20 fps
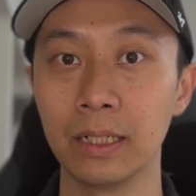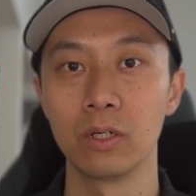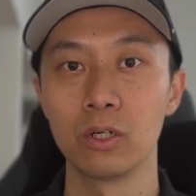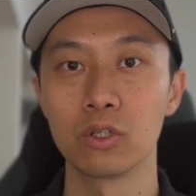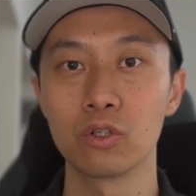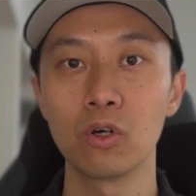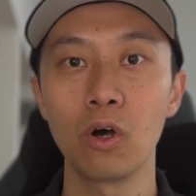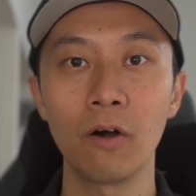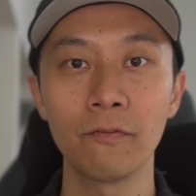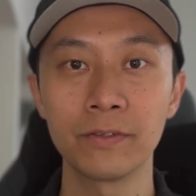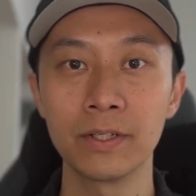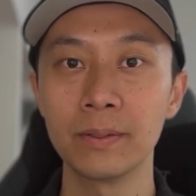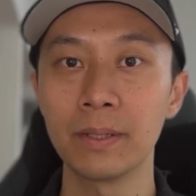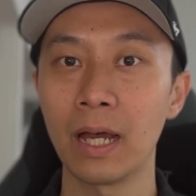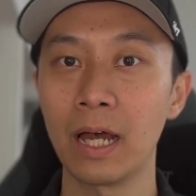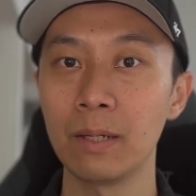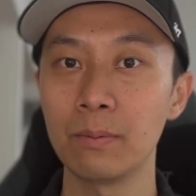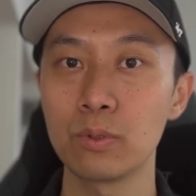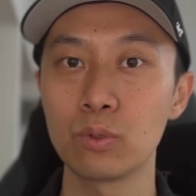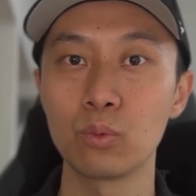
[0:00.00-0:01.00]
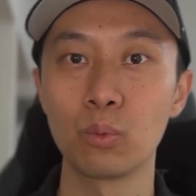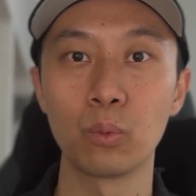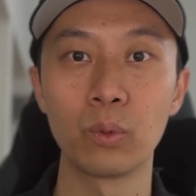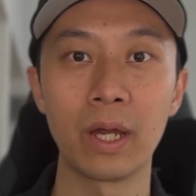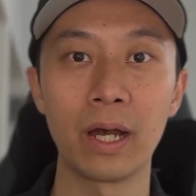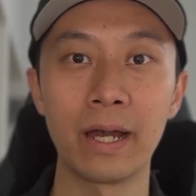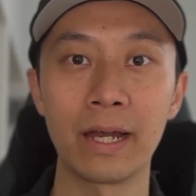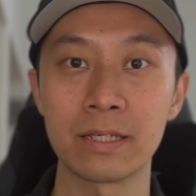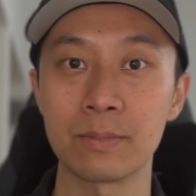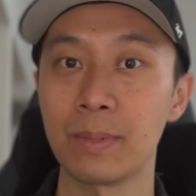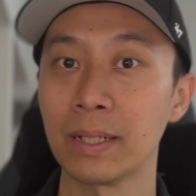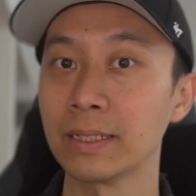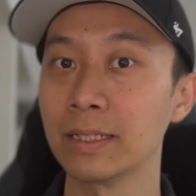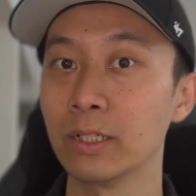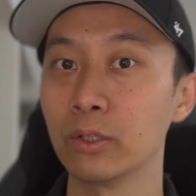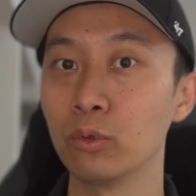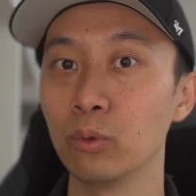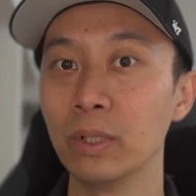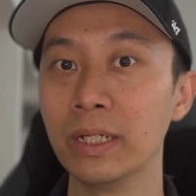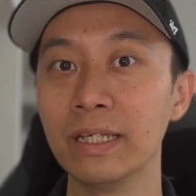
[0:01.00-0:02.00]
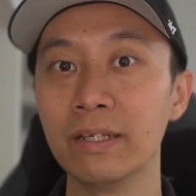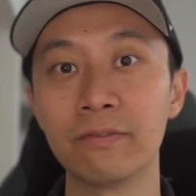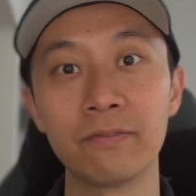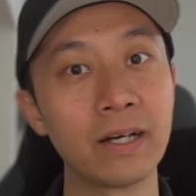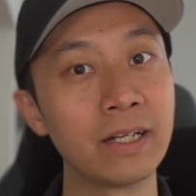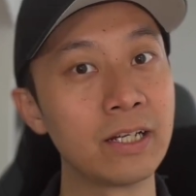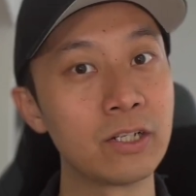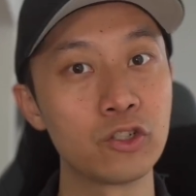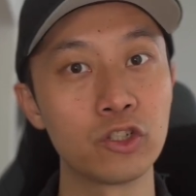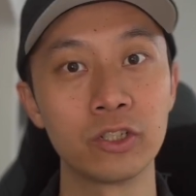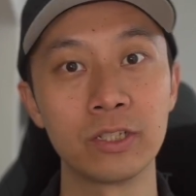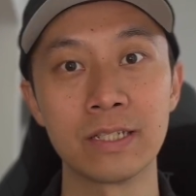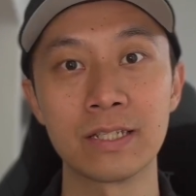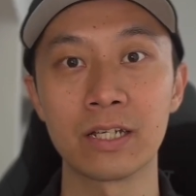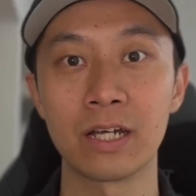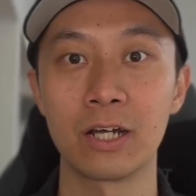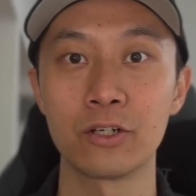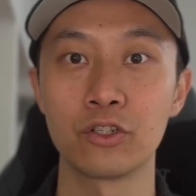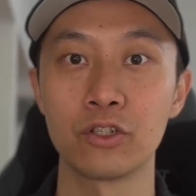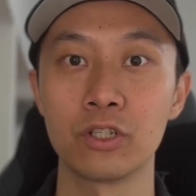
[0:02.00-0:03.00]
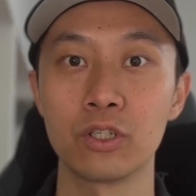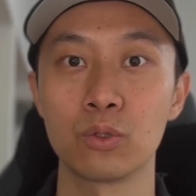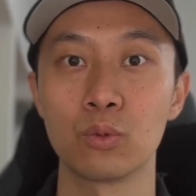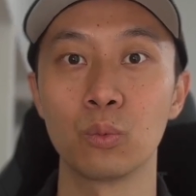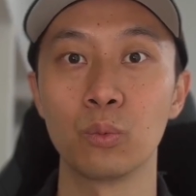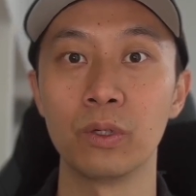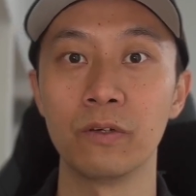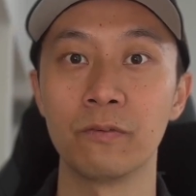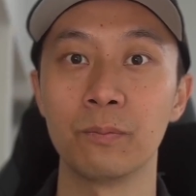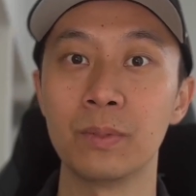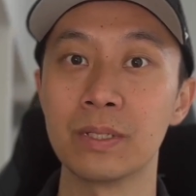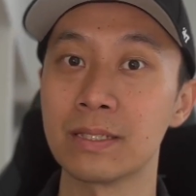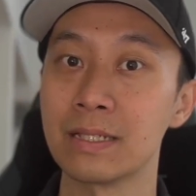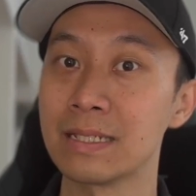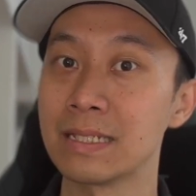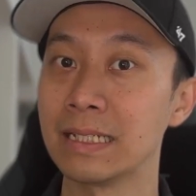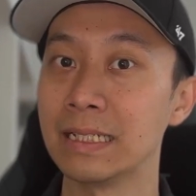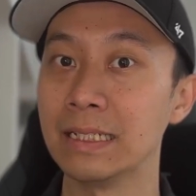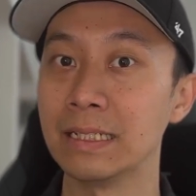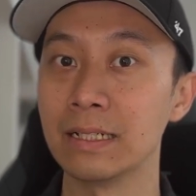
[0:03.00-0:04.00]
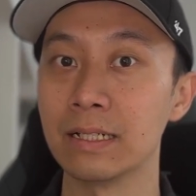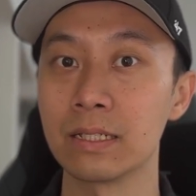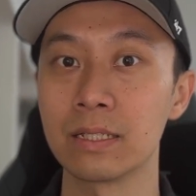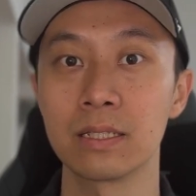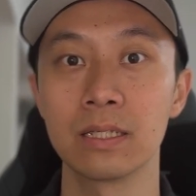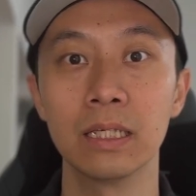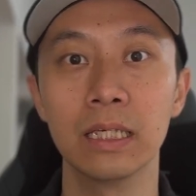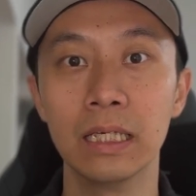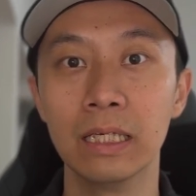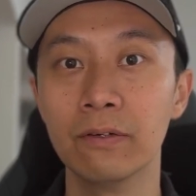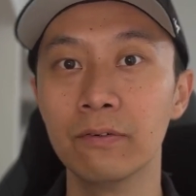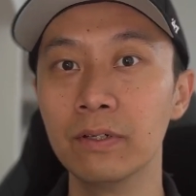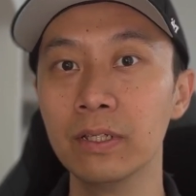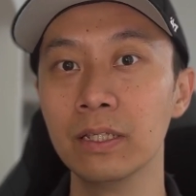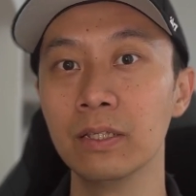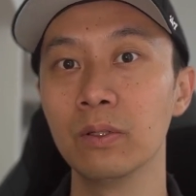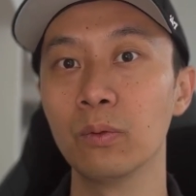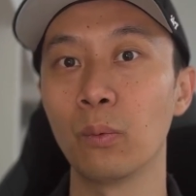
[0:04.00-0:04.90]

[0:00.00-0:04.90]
So oftentimes, we are expected to lead financial discussions with business leaders even